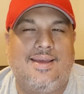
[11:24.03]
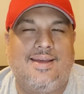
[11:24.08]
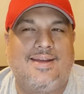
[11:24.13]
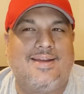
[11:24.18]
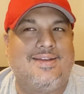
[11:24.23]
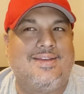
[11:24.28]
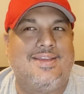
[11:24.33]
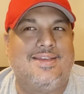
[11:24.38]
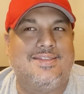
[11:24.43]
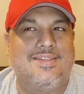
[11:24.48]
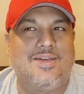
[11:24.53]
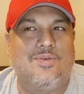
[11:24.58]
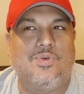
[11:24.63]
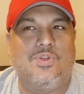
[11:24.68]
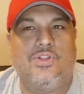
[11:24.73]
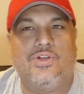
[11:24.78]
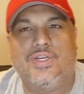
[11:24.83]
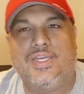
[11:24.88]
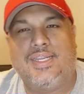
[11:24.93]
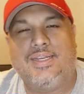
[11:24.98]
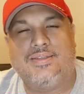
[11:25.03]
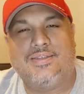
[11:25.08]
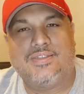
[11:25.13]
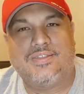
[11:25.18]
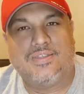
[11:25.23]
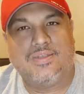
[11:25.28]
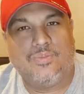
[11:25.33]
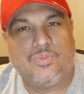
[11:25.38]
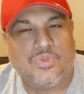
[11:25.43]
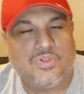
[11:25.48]
I guess I would look at it
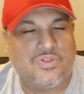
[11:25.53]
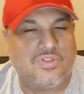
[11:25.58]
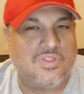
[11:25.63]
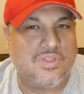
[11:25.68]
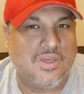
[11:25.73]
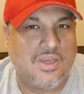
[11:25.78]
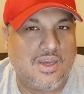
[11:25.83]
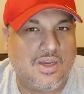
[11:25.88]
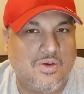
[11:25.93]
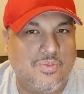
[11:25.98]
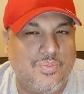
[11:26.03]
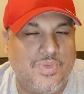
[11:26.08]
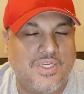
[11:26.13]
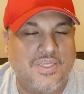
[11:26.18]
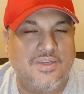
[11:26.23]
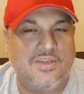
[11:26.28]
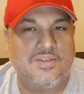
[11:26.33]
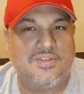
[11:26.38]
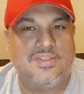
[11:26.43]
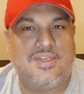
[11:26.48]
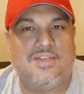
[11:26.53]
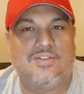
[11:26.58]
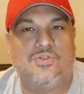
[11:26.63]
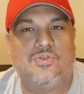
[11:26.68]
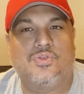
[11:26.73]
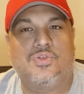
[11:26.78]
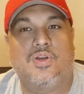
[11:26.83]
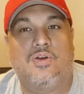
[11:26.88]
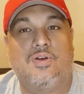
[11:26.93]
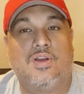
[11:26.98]
similar to how Mickey's Not
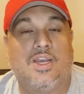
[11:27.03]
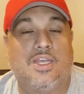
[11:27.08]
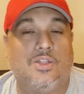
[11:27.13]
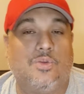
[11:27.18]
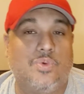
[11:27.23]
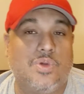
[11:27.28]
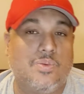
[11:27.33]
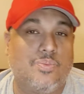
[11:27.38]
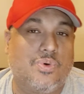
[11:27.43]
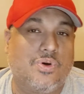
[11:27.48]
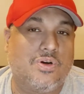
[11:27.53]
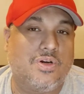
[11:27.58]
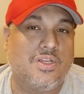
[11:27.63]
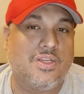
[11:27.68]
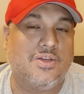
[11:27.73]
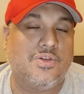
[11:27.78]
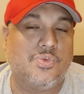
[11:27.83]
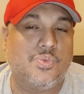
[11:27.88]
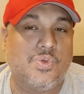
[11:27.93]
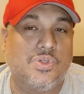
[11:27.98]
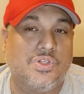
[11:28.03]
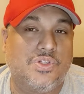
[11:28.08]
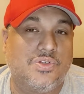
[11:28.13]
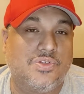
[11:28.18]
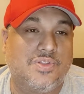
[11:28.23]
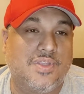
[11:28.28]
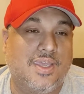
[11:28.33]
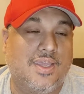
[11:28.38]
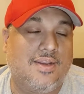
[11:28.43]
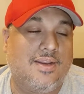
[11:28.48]
So Scary Halloween Party is, which
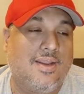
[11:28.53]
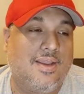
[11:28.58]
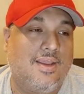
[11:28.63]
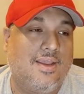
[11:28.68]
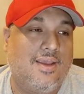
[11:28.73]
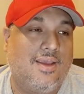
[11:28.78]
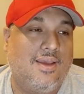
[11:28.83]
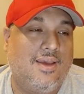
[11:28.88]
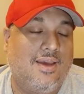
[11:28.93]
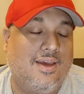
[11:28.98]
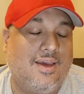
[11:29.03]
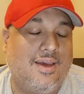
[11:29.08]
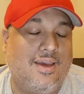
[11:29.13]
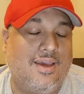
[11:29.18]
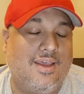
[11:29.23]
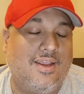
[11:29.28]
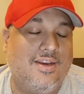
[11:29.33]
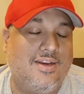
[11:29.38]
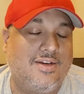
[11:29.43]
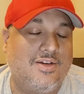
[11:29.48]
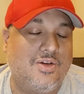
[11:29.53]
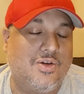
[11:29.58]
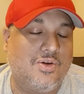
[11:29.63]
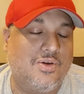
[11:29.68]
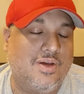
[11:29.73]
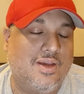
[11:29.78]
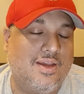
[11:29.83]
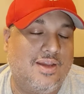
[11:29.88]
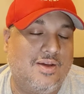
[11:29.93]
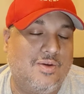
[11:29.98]
is that I didn't
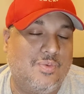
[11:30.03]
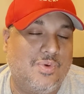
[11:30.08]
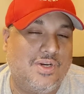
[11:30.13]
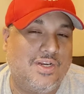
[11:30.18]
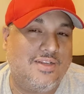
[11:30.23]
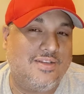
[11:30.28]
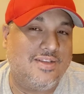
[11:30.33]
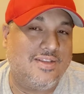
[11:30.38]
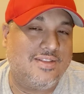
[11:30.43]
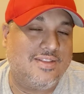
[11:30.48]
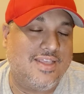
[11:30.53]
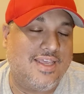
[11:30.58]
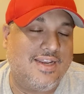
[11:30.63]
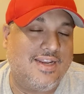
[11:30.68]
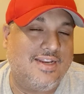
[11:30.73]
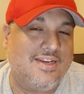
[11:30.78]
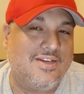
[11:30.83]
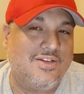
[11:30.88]
go when I did that.